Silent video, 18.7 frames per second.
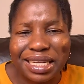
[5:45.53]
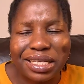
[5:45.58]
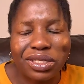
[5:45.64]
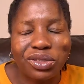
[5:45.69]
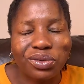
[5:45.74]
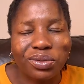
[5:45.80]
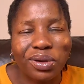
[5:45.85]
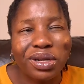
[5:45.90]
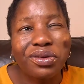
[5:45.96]

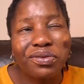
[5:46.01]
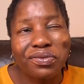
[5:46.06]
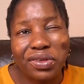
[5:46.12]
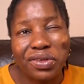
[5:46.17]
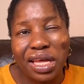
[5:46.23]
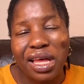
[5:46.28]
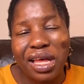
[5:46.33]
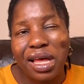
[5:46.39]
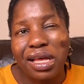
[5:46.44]
is one of
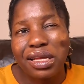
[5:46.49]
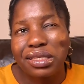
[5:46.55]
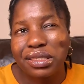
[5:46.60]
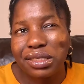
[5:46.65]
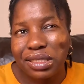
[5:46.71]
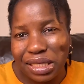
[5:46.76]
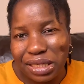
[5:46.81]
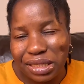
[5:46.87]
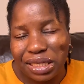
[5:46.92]
the
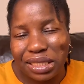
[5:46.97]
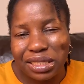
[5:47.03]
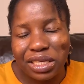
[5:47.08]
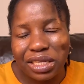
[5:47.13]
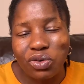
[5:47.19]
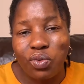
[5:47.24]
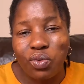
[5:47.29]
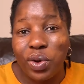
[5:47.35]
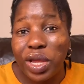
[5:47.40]
seasons
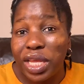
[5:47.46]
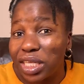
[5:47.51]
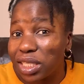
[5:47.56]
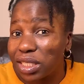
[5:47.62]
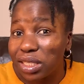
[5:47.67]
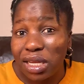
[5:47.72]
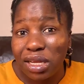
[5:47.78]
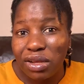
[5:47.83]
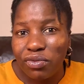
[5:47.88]
in
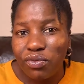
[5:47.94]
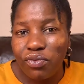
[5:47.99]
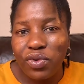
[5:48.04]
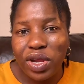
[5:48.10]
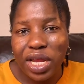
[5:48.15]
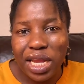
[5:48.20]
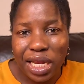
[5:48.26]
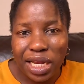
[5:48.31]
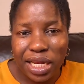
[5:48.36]
which
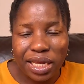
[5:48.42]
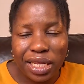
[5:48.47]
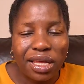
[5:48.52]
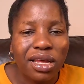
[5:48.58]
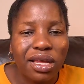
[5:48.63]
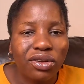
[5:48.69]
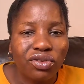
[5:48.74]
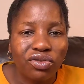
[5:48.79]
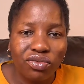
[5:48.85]
really